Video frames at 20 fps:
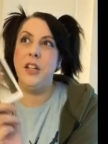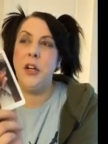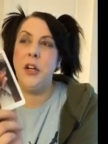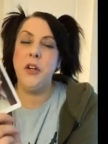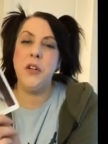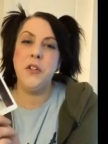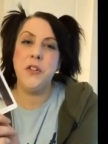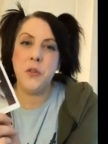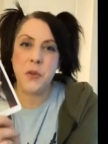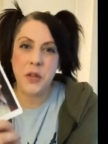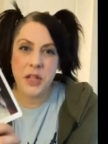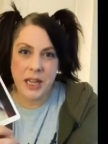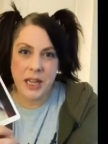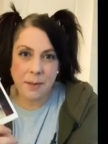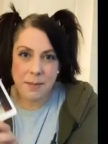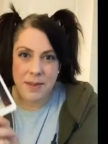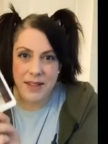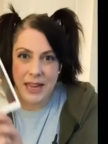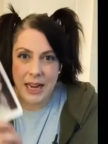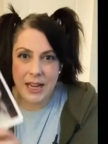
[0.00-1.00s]
screen name
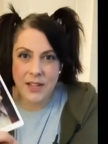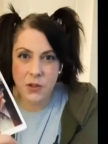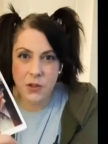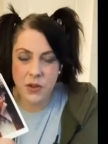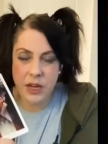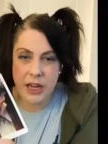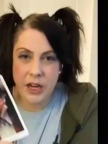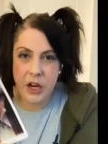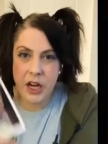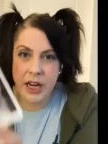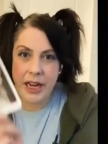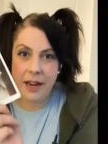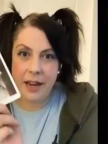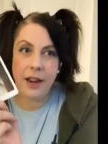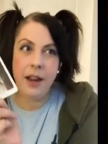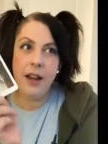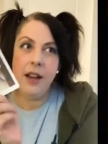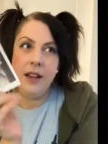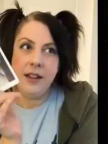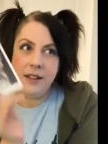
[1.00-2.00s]
is
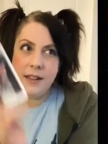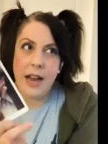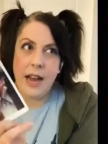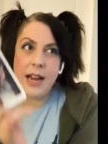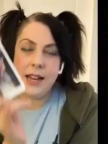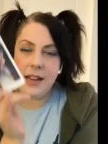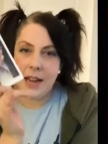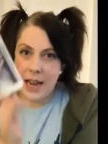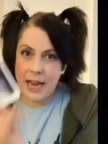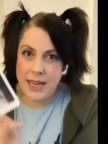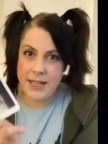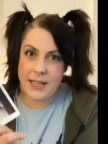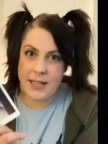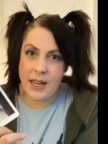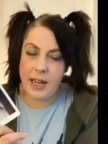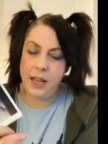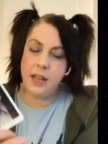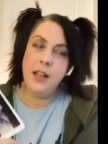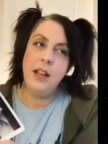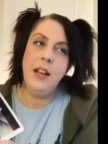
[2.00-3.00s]

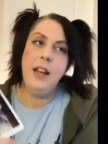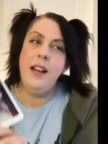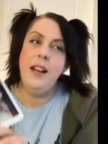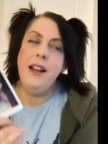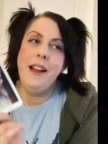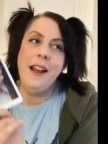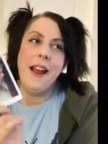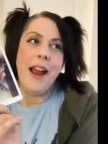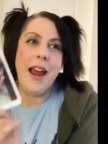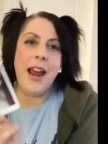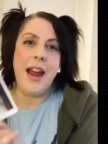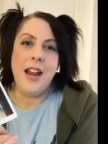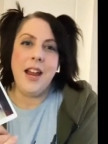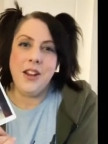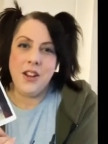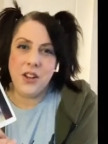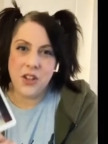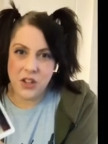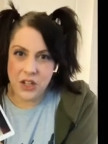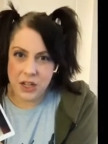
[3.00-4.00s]
esoteric.essa,
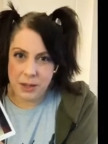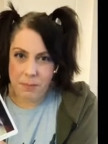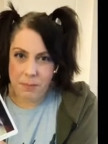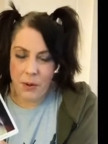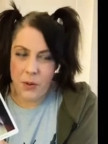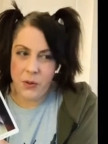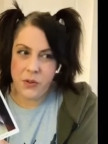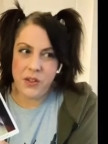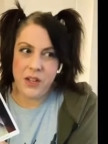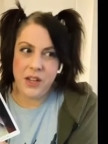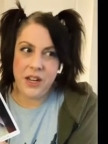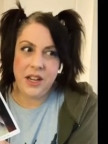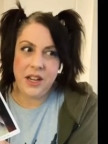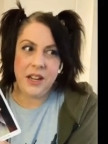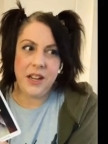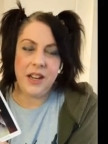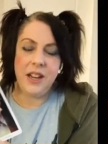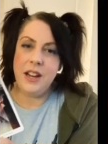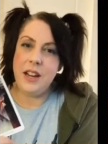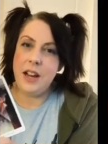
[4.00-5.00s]
and she posted
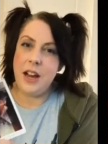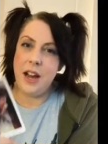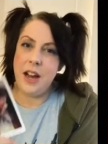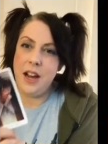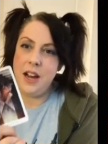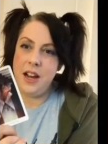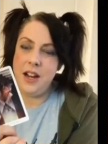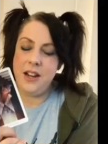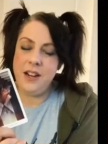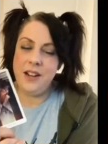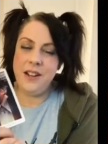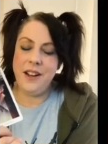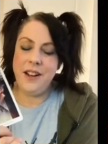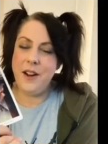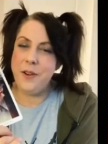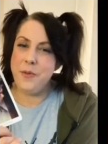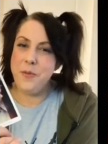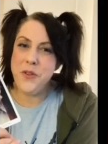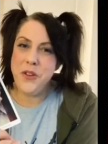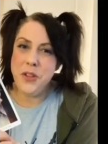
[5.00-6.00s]
a
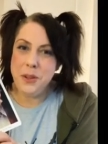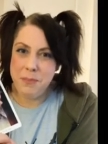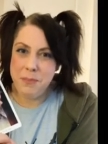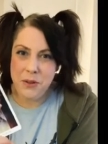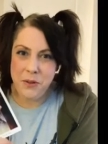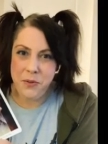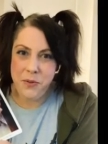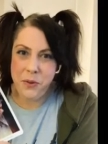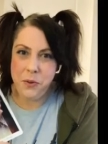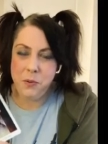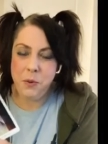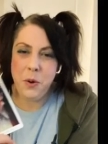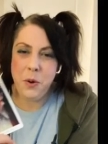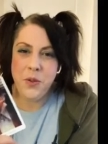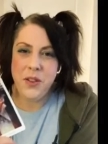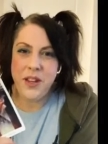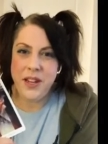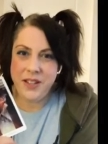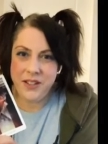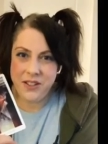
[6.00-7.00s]
really beautiful quote
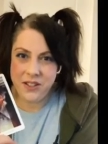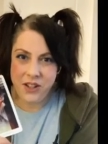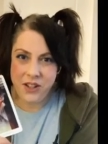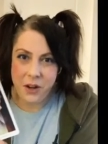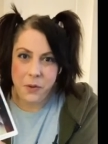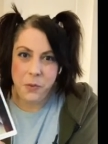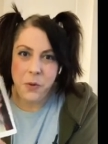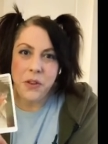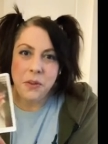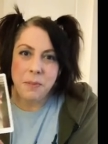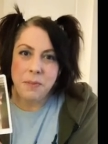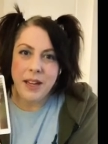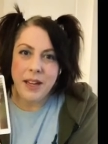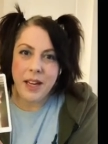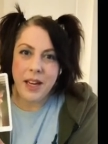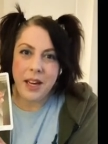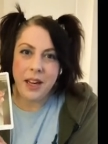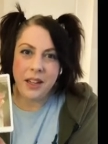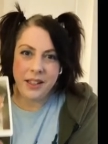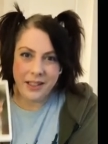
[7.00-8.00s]
that has stuck with
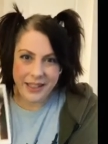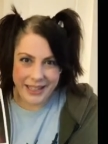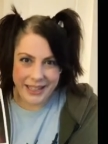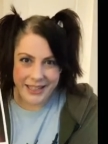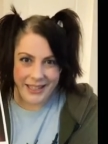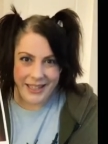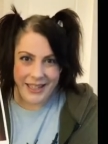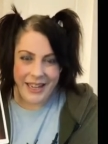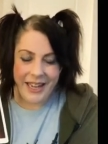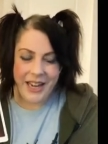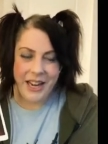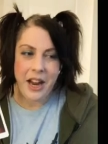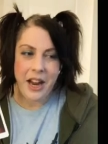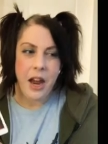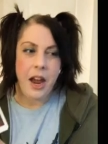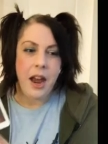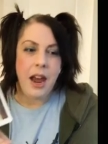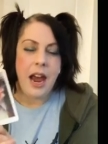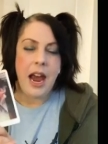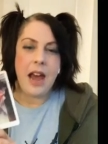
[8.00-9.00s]
me lately,
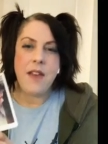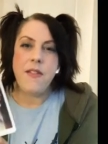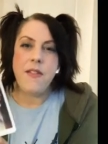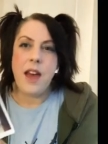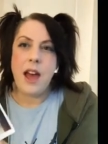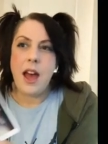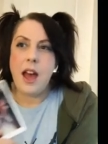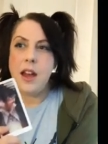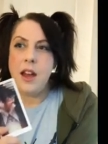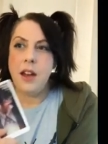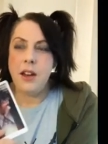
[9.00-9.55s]
and that,